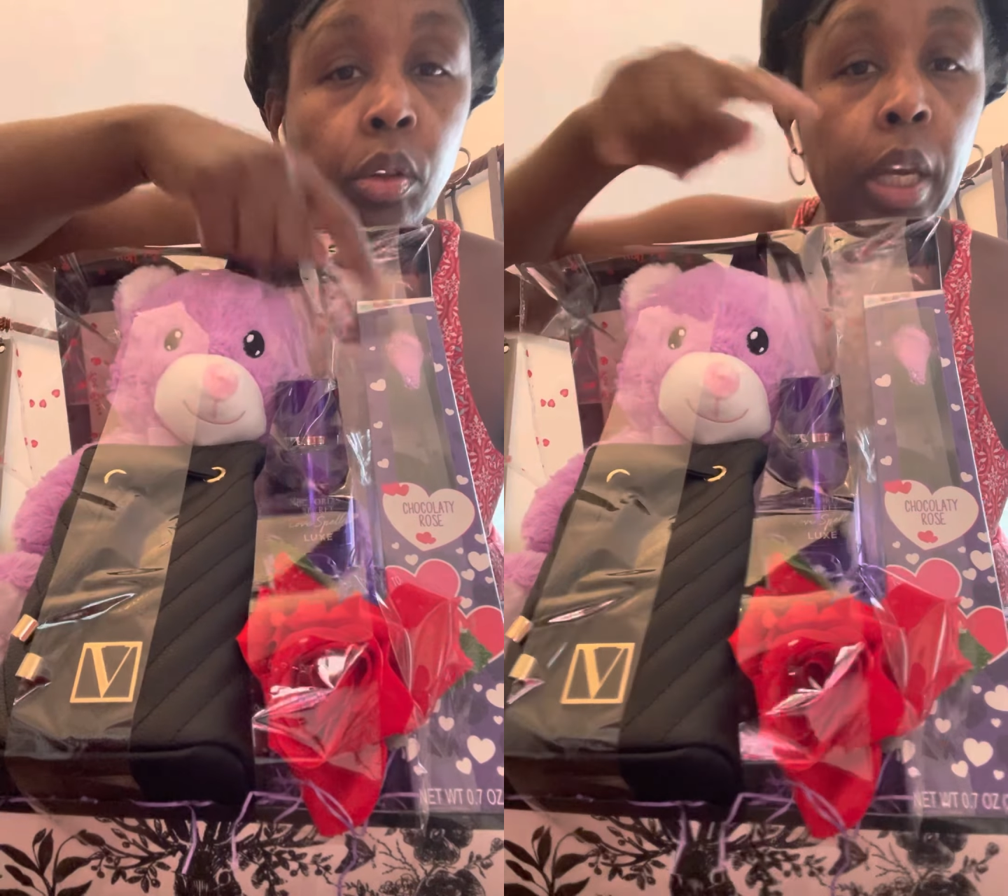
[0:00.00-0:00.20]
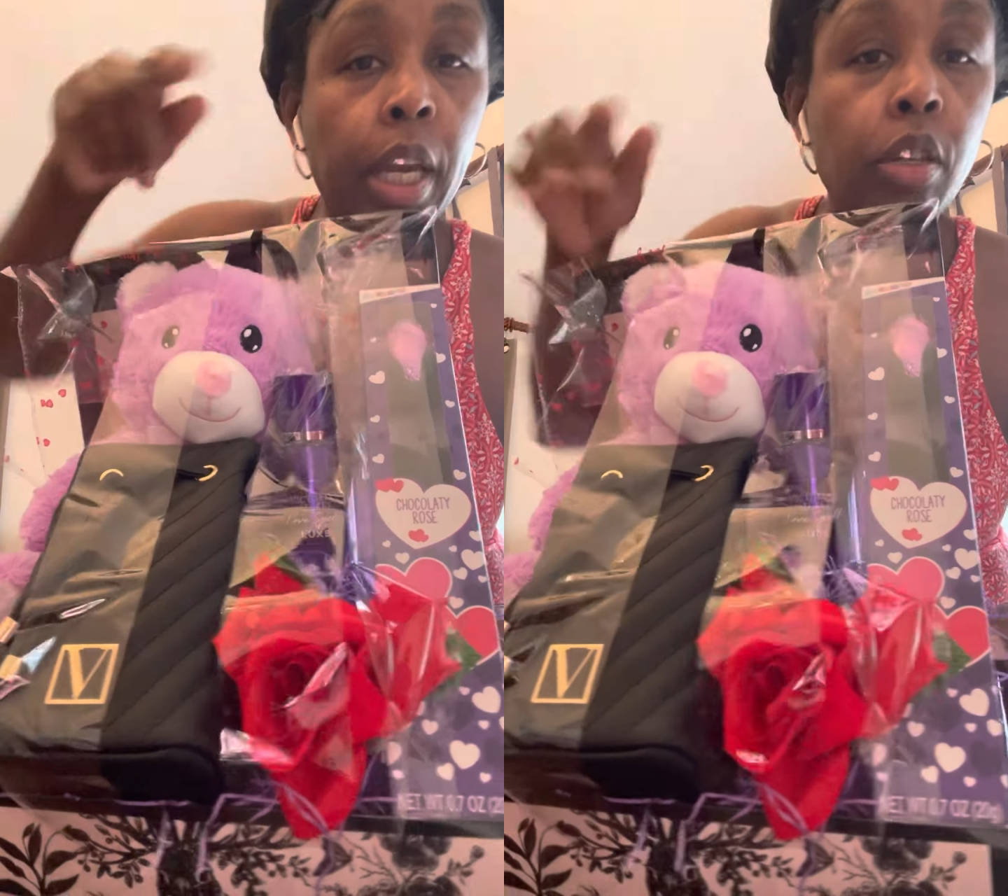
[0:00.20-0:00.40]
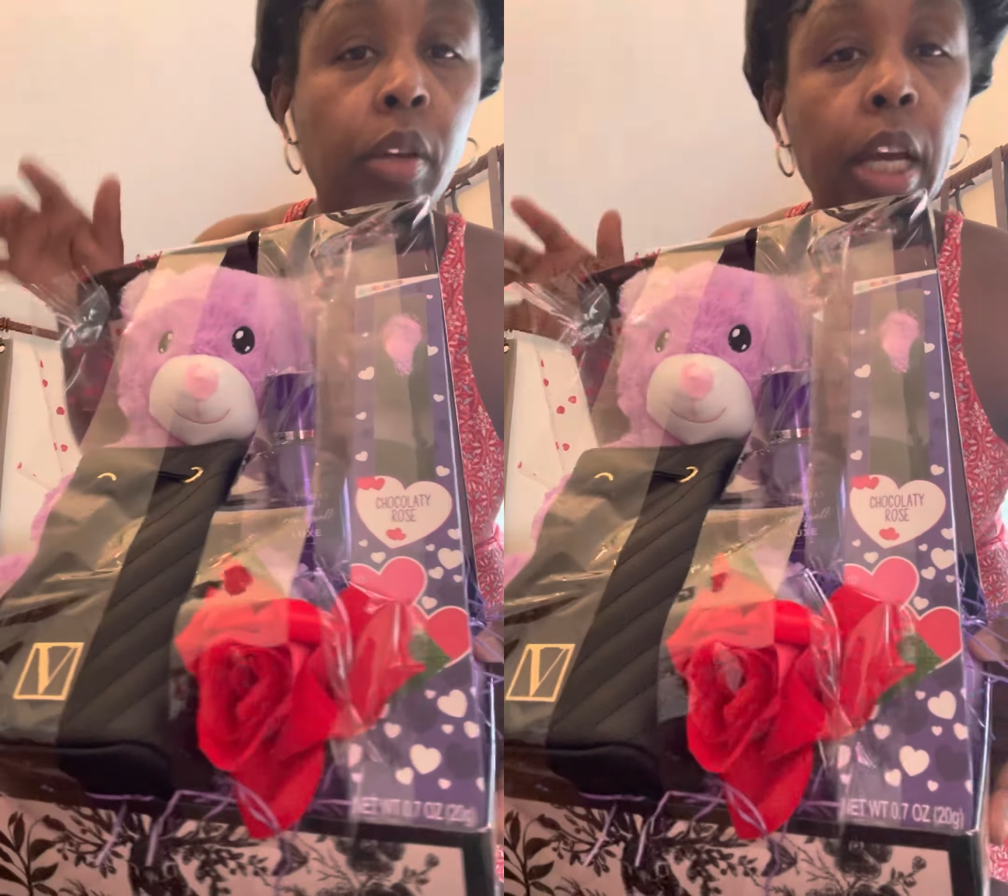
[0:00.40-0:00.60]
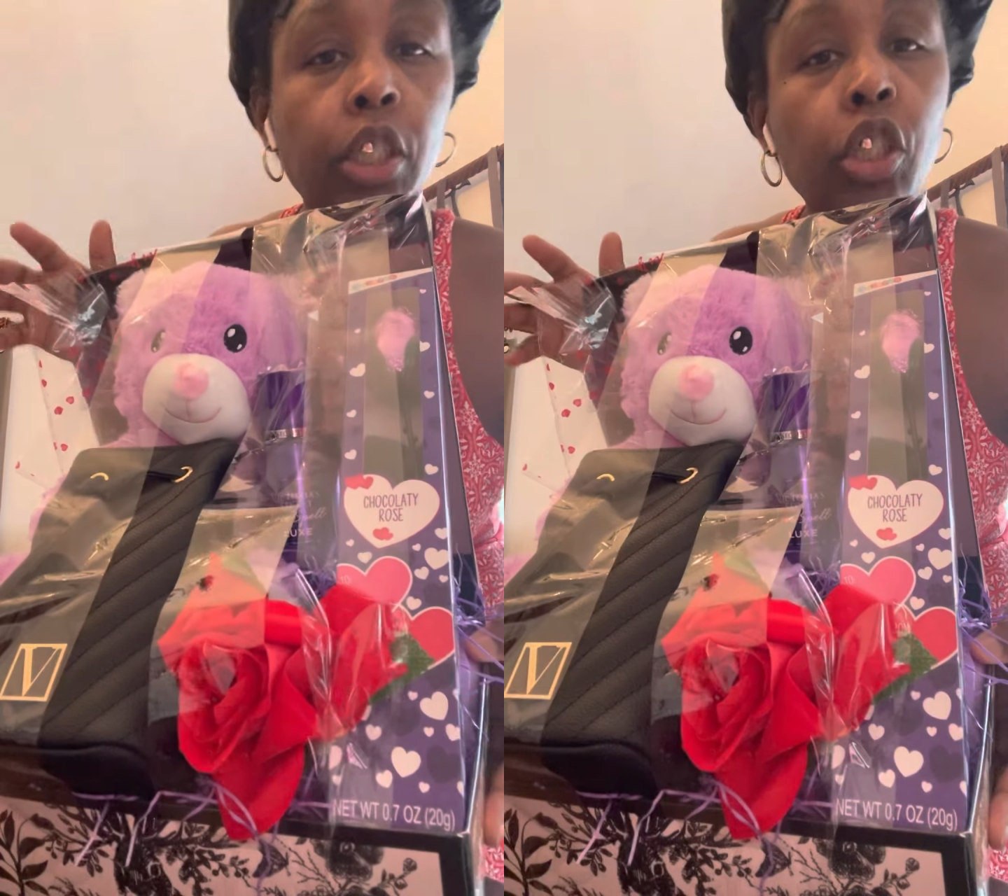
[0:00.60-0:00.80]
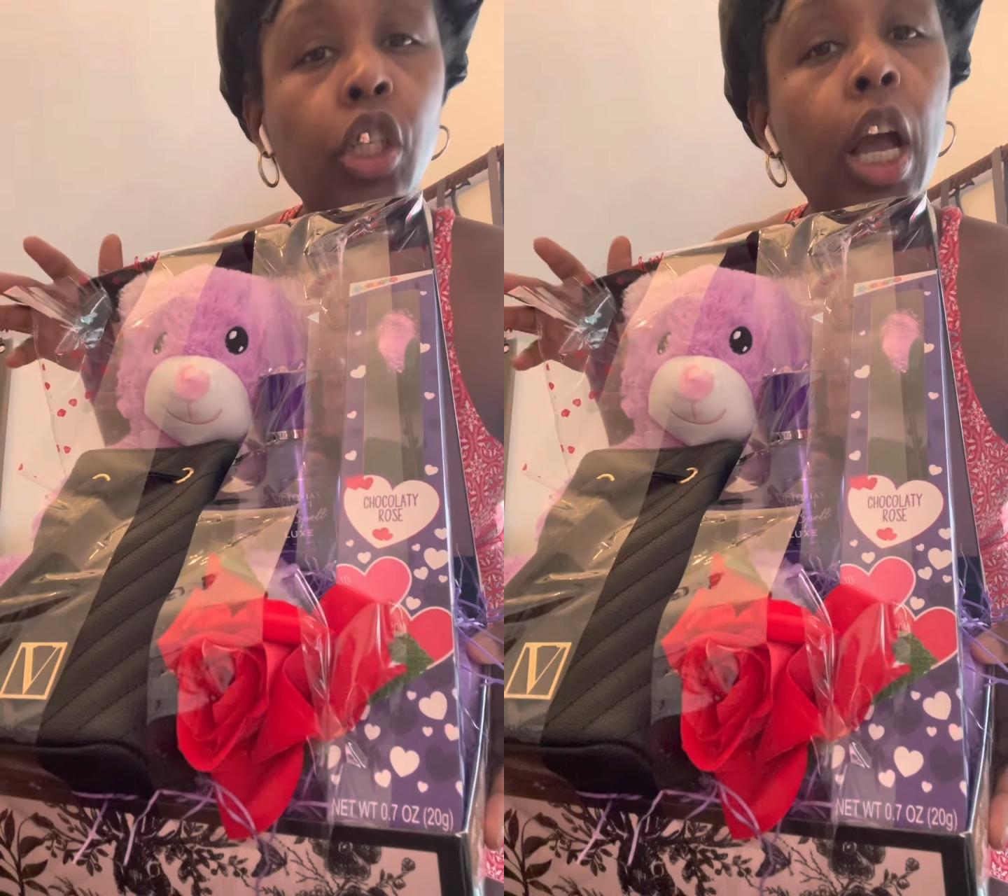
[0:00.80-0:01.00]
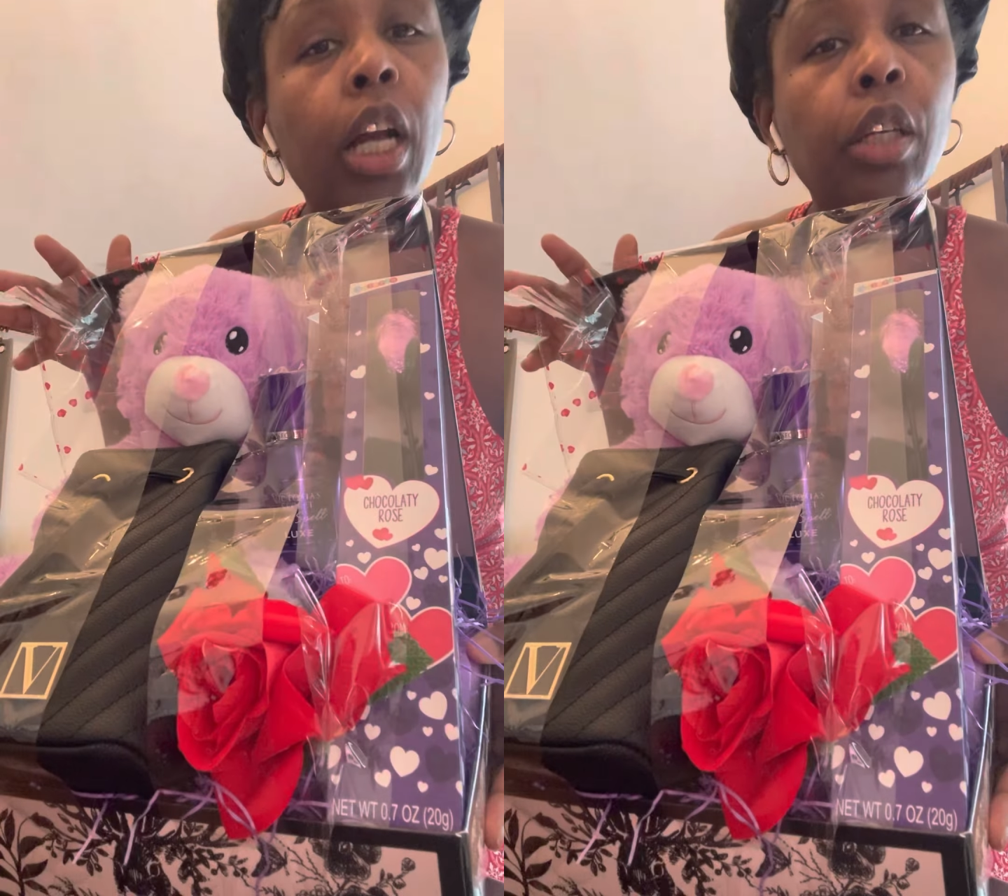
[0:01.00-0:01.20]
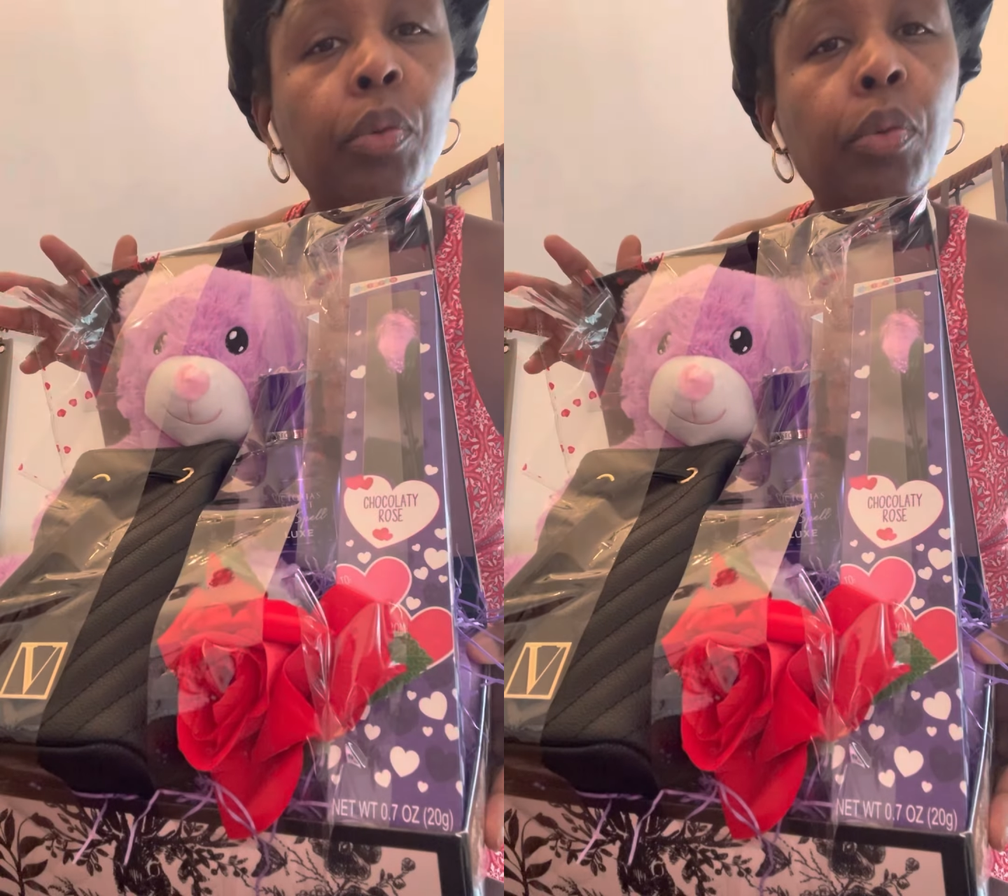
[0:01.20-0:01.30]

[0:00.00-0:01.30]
and you got your chocolate